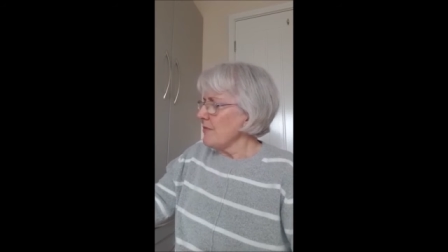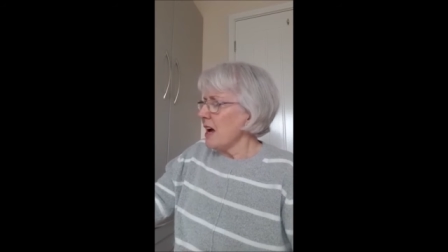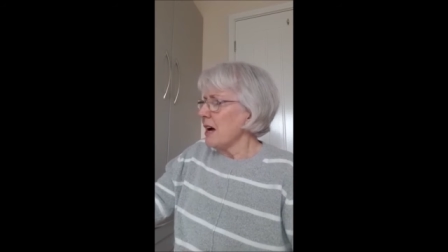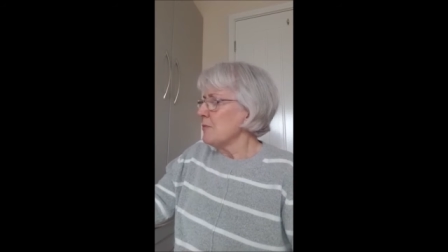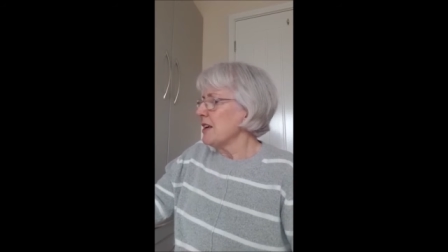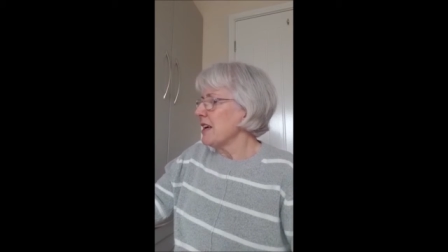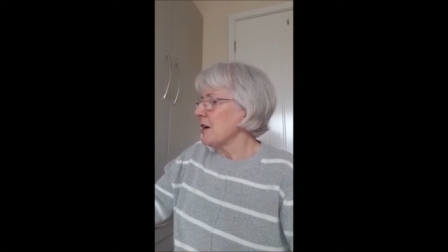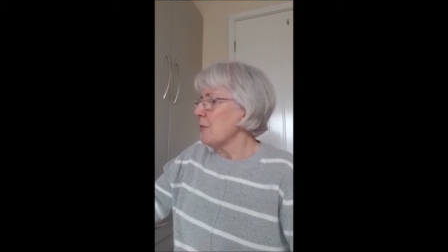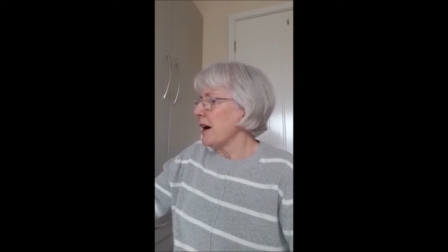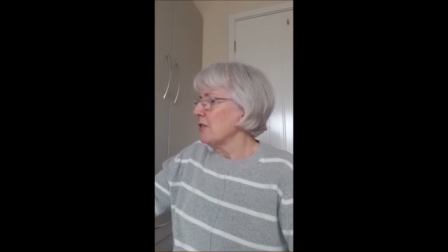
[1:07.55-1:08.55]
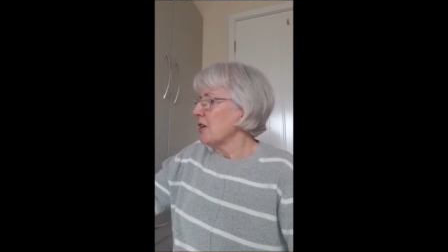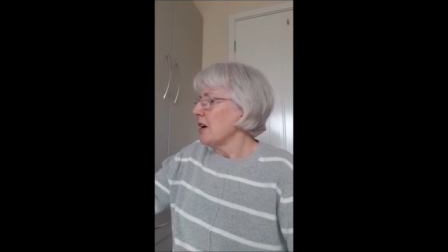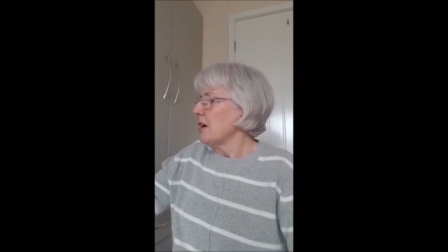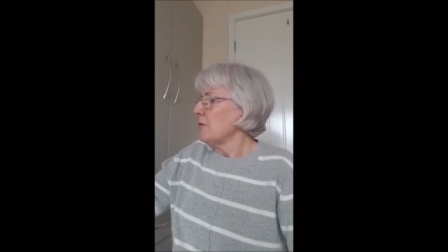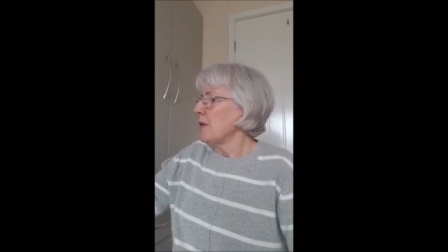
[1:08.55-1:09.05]
I'm thinking about
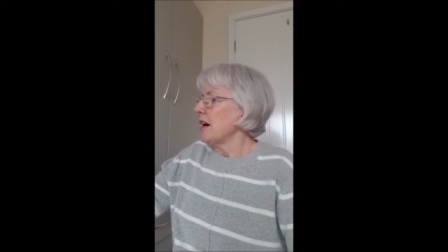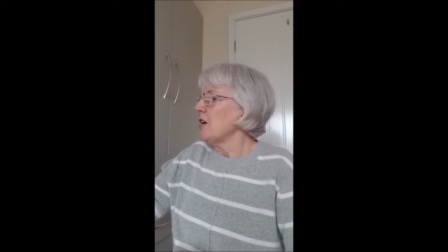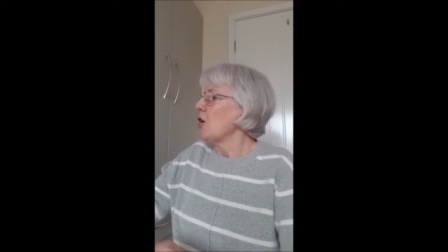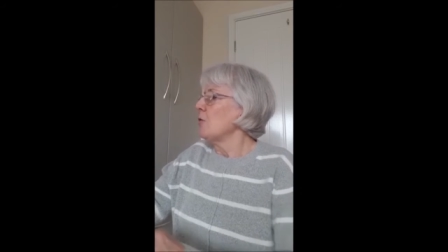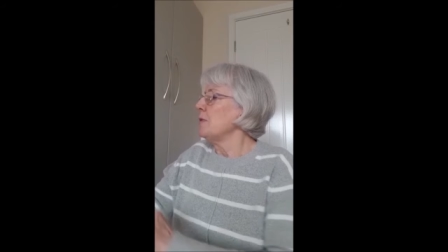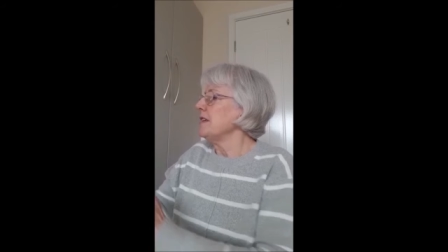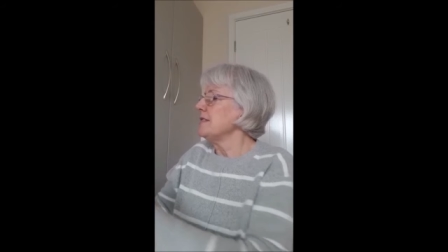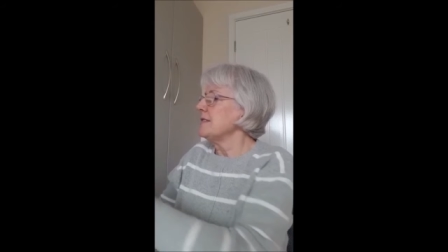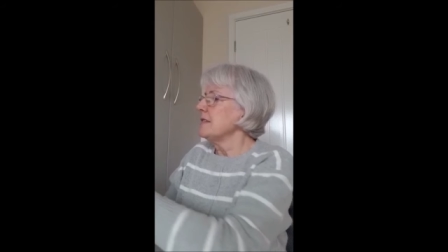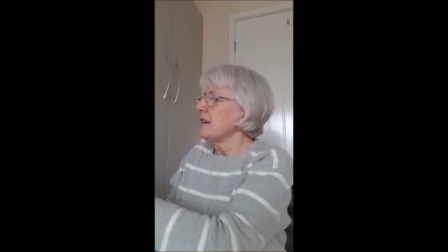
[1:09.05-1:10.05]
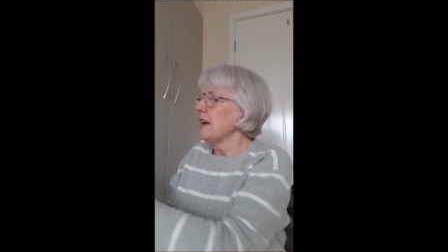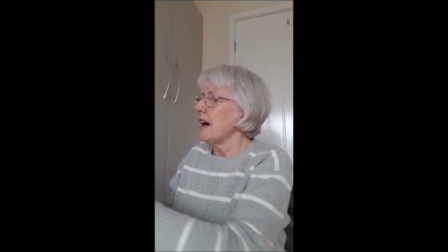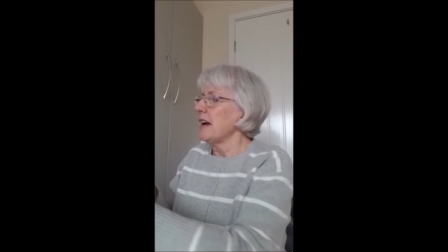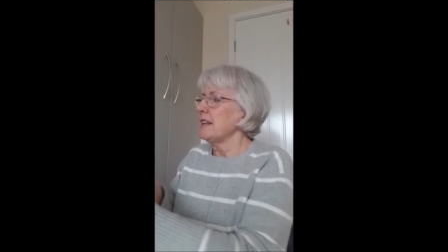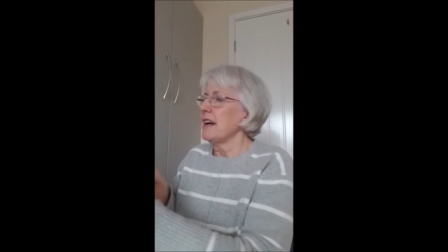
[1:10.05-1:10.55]
my hobbies.
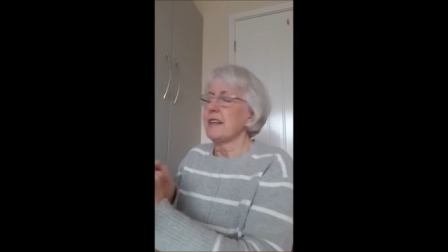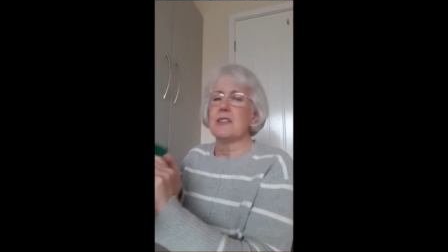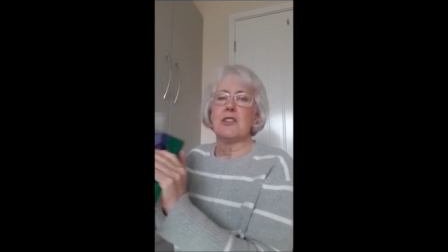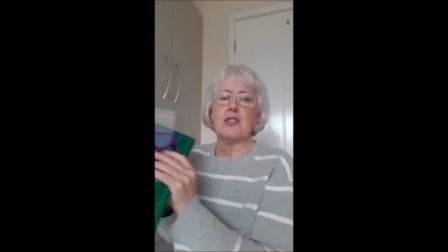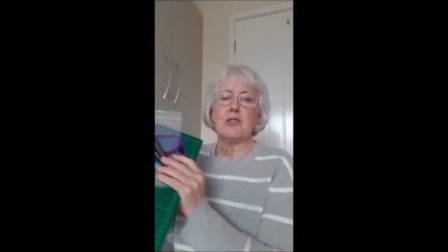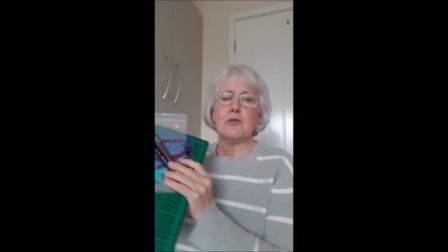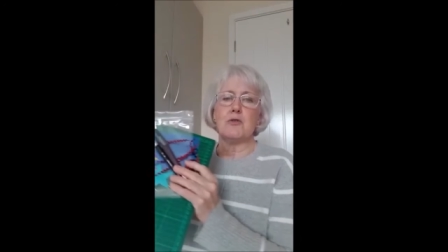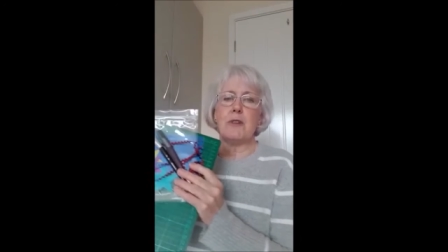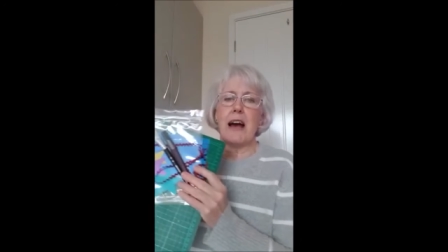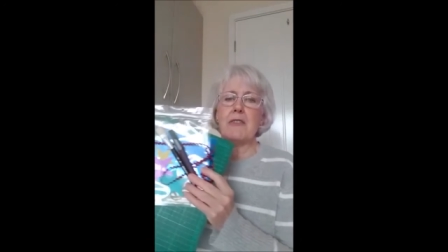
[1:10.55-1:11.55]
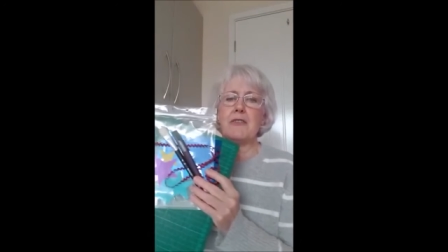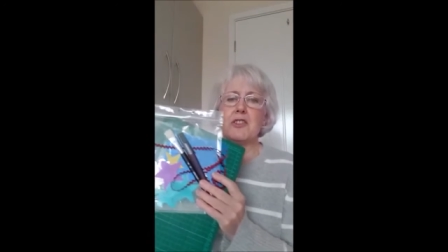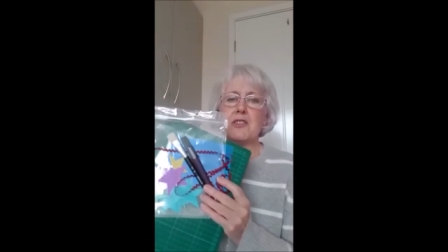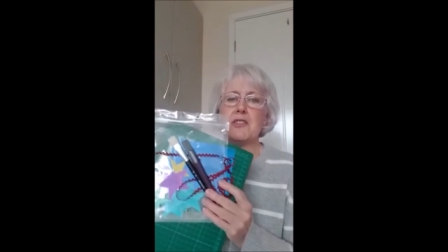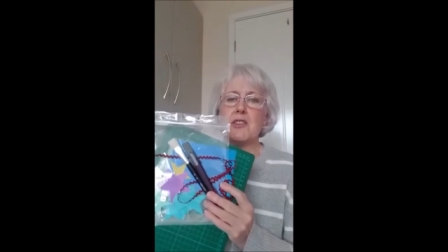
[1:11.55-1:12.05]
I like to do craft
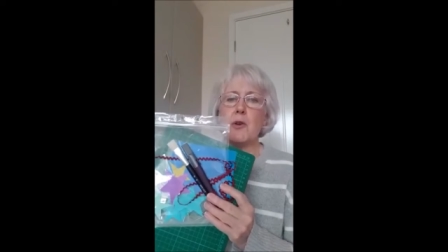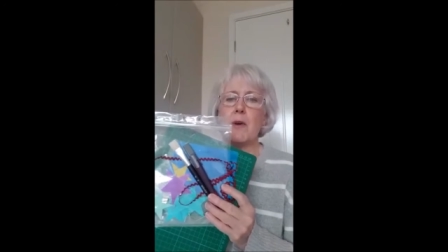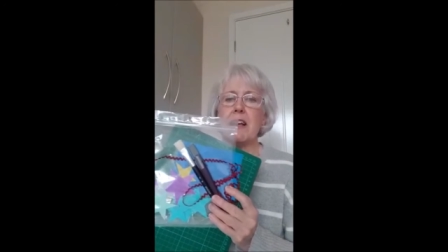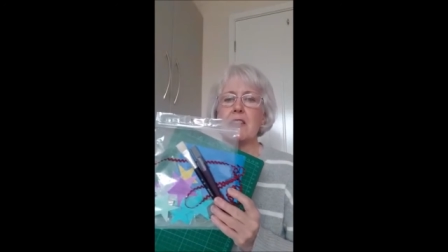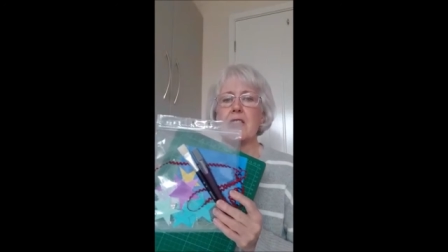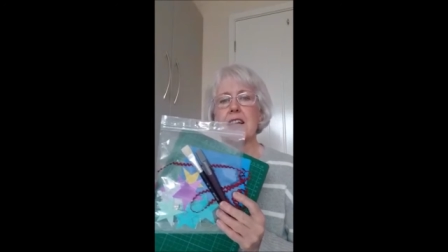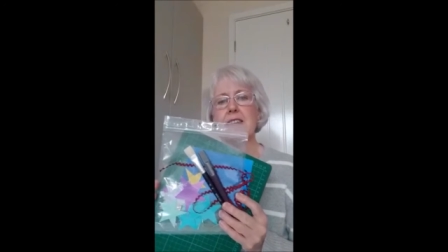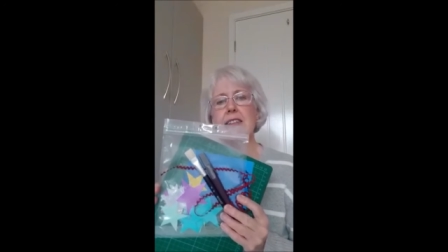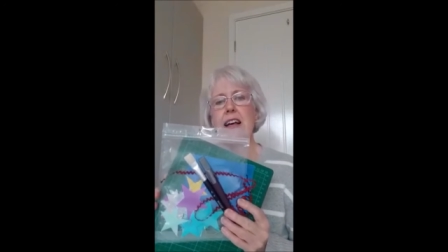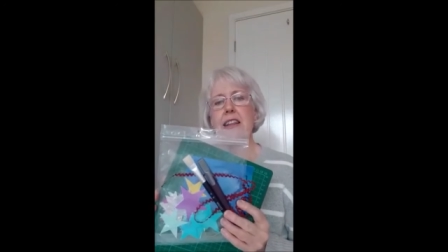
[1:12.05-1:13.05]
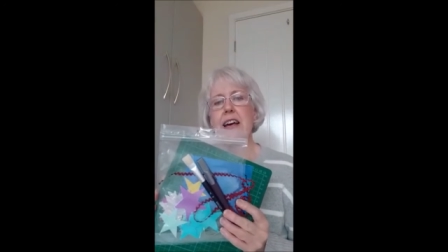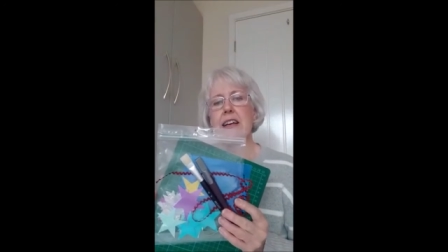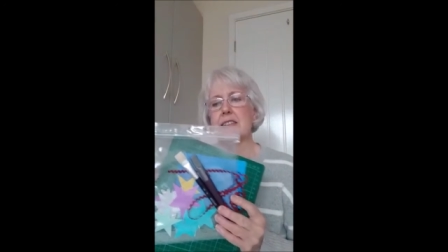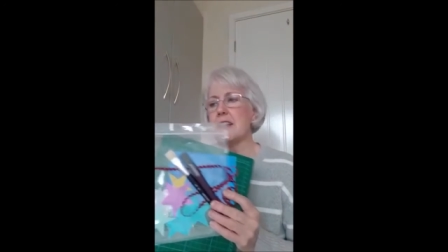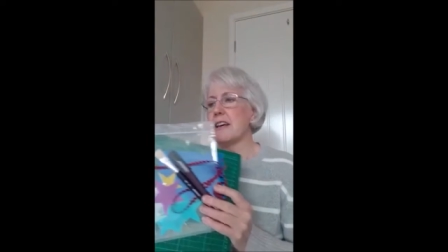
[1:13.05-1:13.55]
and sewing and things like
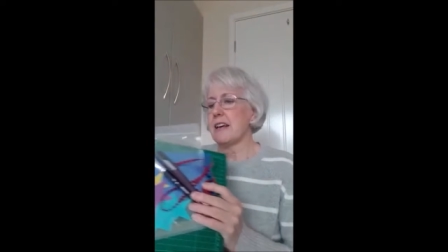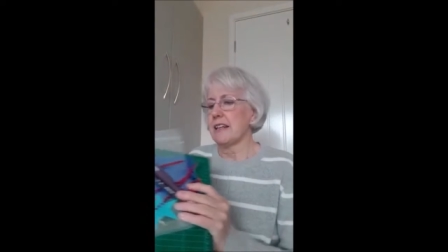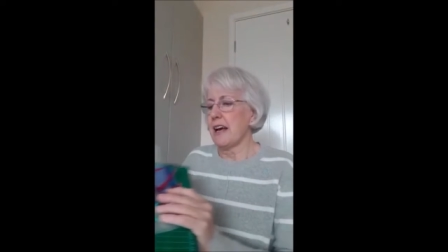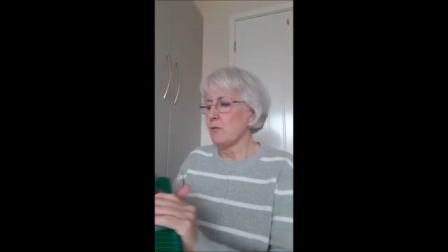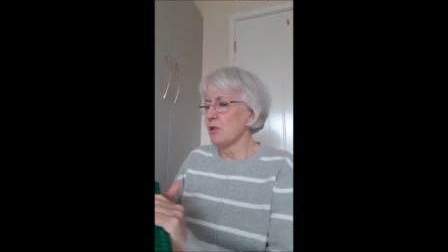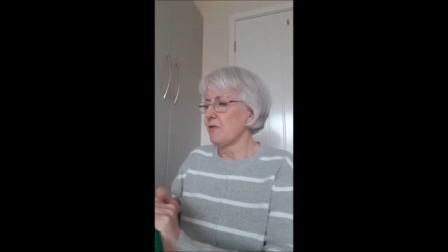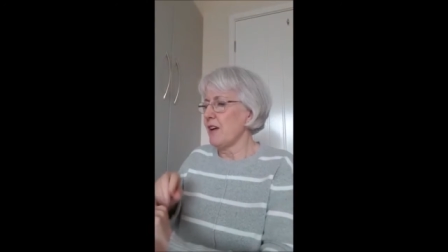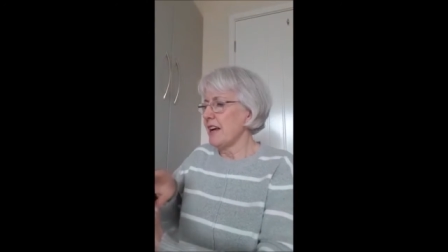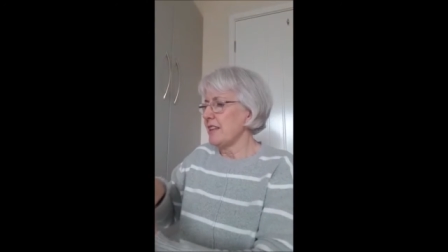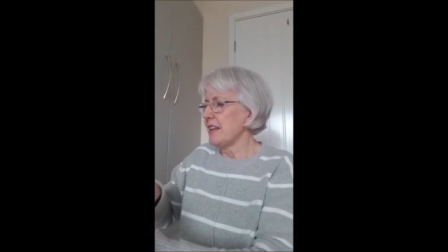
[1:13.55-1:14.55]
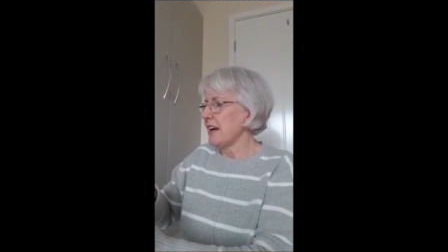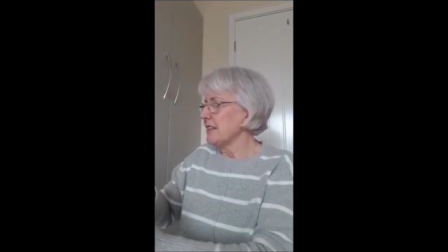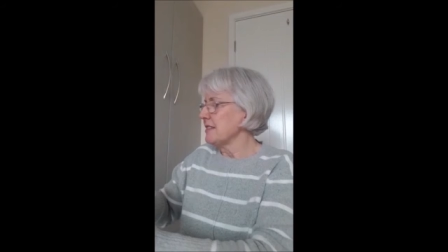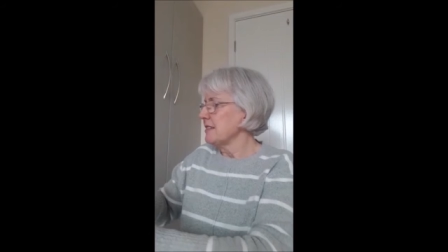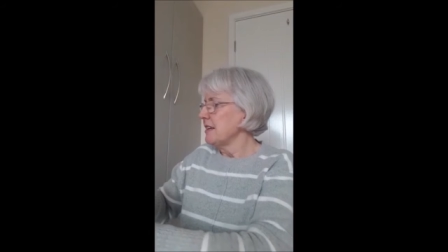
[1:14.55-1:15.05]
that. And I would find
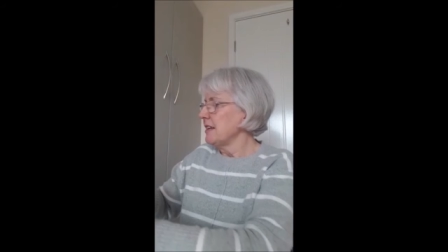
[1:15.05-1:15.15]
that